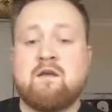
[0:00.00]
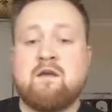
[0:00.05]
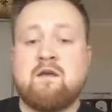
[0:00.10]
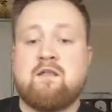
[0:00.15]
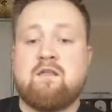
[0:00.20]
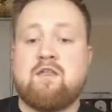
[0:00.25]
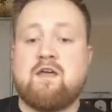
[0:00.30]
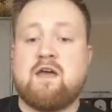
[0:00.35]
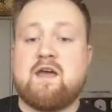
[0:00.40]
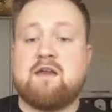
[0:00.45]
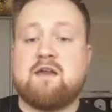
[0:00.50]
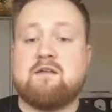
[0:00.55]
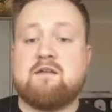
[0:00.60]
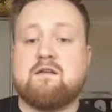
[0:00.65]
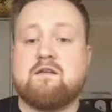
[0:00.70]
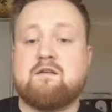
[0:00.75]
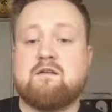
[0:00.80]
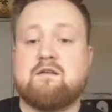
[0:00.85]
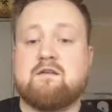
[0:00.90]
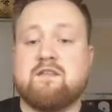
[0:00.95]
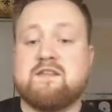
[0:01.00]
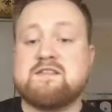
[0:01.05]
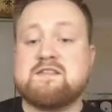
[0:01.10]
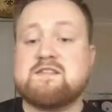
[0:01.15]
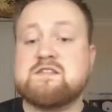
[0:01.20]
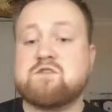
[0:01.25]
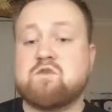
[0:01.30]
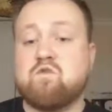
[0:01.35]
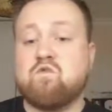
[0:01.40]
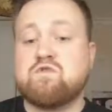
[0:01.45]
then this
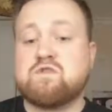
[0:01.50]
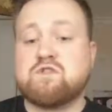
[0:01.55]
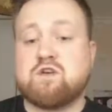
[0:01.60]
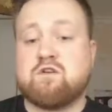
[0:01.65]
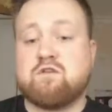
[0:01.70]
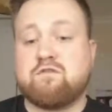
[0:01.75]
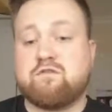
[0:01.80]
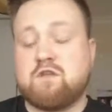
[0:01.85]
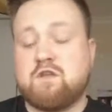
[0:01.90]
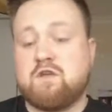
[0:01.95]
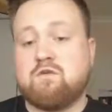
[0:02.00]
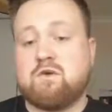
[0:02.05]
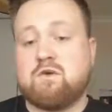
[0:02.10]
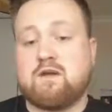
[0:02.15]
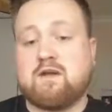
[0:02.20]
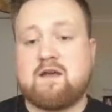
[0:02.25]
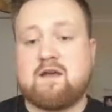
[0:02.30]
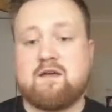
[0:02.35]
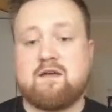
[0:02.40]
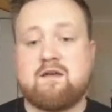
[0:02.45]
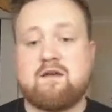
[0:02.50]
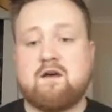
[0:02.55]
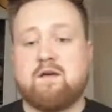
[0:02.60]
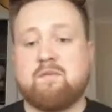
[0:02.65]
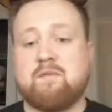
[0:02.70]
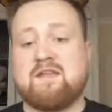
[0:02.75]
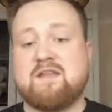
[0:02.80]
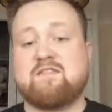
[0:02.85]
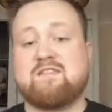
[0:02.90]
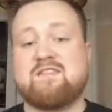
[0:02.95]
is also for you, okay?
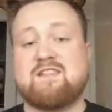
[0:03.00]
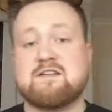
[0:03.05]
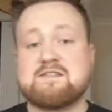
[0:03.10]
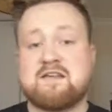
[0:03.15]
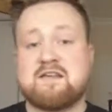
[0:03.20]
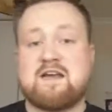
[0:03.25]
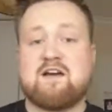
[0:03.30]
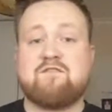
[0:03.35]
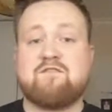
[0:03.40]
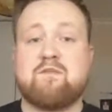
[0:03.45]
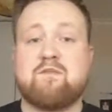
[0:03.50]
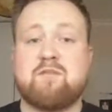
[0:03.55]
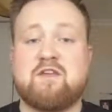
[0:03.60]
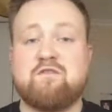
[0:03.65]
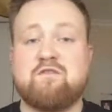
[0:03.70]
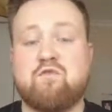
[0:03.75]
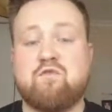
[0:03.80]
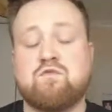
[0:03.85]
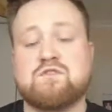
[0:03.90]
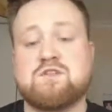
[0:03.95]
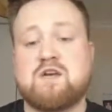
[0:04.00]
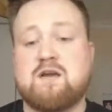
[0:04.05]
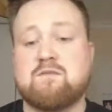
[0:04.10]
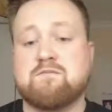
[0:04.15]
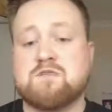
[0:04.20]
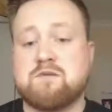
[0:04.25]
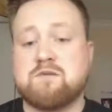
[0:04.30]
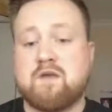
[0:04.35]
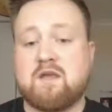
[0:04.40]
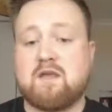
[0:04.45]
It doesn't have to be full-time
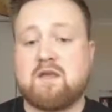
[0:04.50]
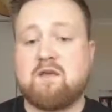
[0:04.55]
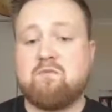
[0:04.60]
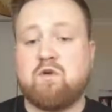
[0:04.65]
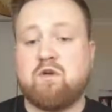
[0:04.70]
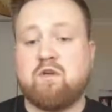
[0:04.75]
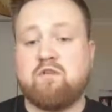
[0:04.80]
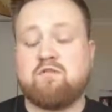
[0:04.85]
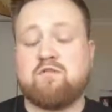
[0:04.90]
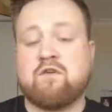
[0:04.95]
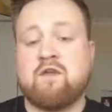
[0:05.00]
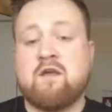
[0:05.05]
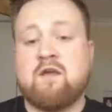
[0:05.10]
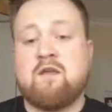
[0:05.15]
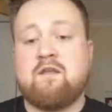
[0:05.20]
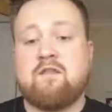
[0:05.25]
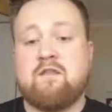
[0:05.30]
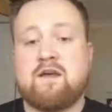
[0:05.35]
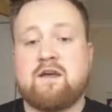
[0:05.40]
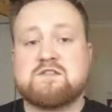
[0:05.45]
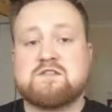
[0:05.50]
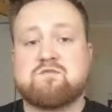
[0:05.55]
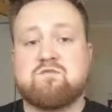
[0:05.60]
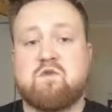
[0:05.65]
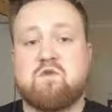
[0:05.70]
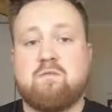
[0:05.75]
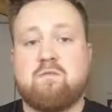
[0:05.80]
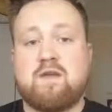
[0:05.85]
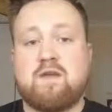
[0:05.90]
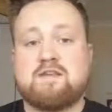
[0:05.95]
to begin with. That's
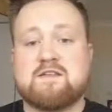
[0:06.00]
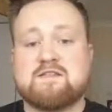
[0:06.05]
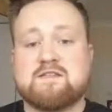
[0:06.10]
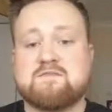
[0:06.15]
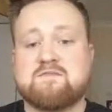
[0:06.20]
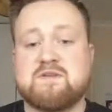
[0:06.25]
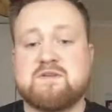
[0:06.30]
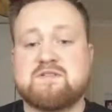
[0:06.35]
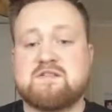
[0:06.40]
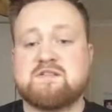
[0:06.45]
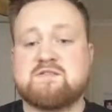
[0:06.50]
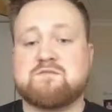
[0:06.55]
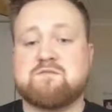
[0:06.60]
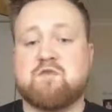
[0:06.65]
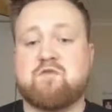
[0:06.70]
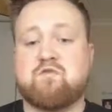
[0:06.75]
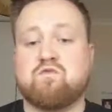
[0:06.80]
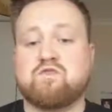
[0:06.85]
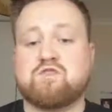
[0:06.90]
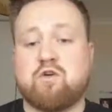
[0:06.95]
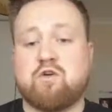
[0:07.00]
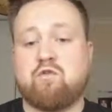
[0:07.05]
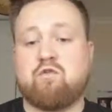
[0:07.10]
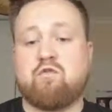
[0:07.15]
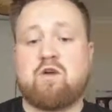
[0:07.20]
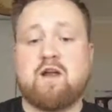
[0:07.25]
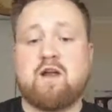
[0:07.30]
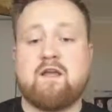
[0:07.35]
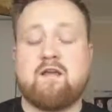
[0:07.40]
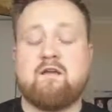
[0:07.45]
what makes this business model so
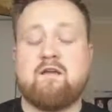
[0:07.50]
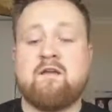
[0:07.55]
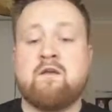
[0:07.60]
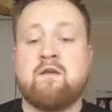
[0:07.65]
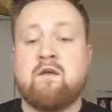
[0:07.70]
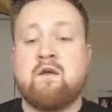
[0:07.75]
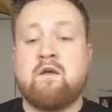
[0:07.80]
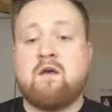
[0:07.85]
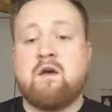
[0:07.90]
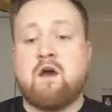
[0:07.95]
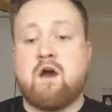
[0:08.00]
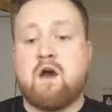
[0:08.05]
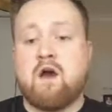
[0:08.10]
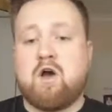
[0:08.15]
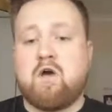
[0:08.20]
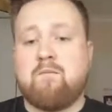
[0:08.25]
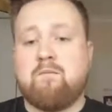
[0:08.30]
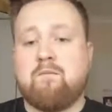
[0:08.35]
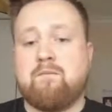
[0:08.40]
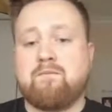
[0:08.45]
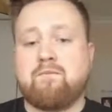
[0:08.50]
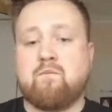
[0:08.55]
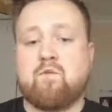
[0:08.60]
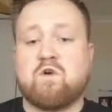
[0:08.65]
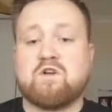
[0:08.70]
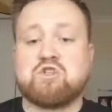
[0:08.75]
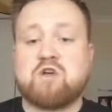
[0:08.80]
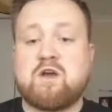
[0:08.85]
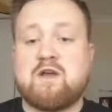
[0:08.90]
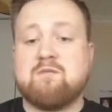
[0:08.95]
great.
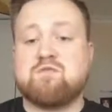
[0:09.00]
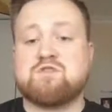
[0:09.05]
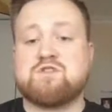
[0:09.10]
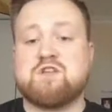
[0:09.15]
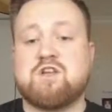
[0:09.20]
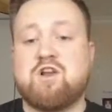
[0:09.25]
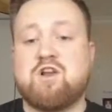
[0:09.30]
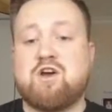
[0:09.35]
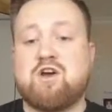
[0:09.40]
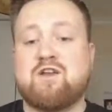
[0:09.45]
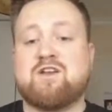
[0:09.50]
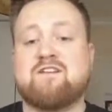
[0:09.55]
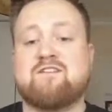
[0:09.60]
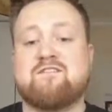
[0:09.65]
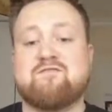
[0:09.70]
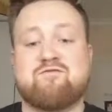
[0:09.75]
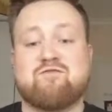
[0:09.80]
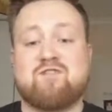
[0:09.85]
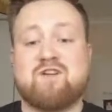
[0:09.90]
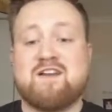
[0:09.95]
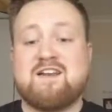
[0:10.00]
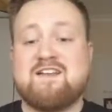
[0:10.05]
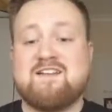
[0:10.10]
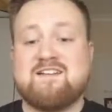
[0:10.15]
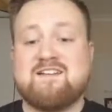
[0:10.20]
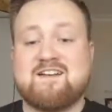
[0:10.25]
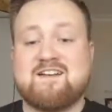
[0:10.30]
Once you're able to learn really a